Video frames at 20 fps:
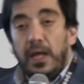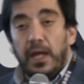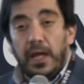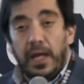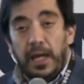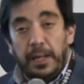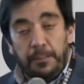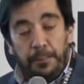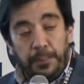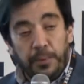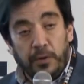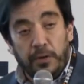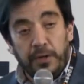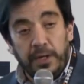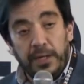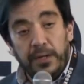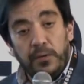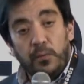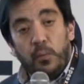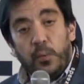
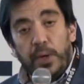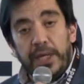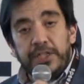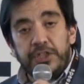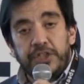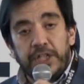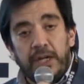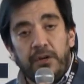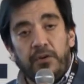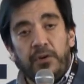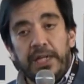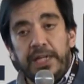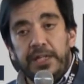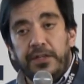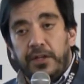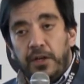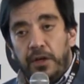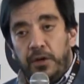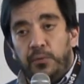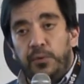Important. We generally
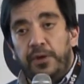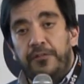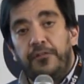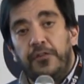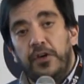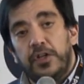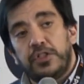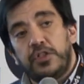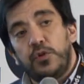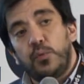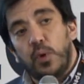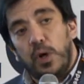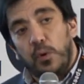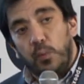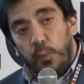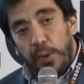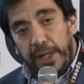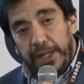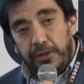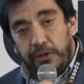don't refer to what
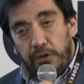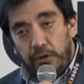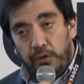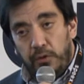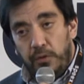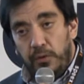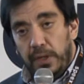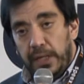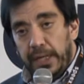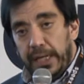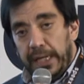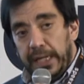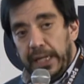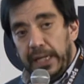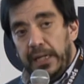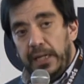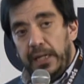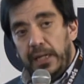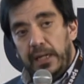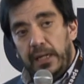we do
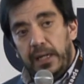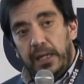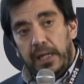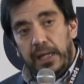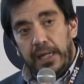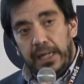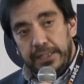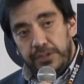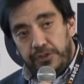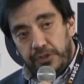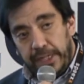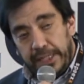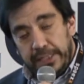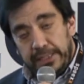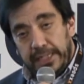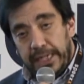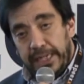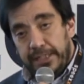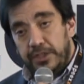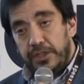in
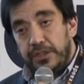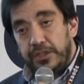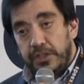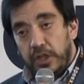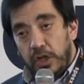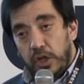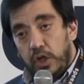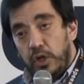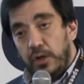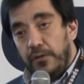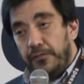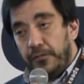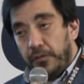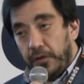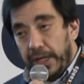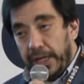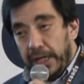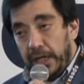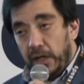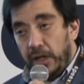translations.com for
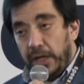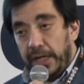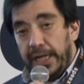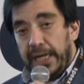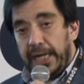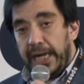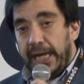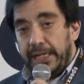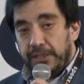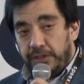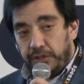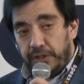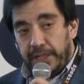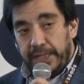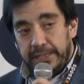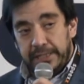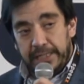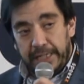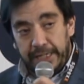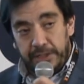e-learning as
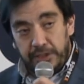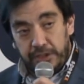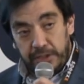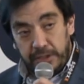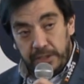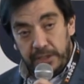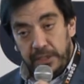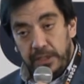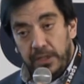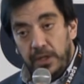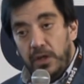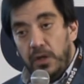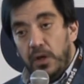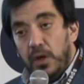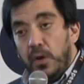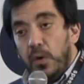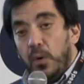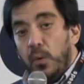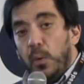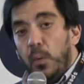translation.
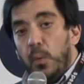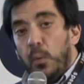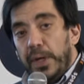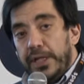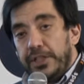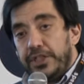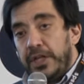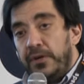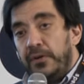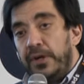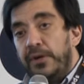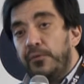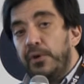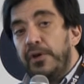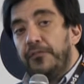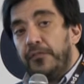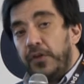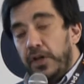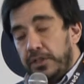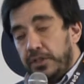We generally
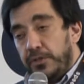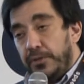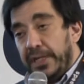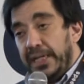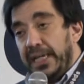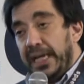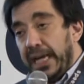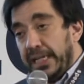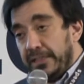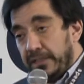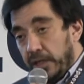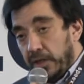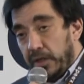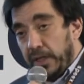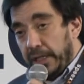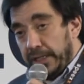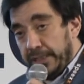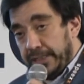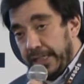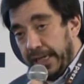refer to it as
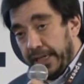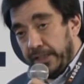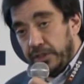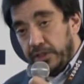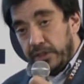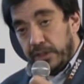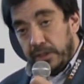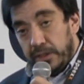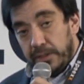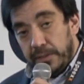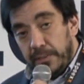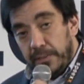localization.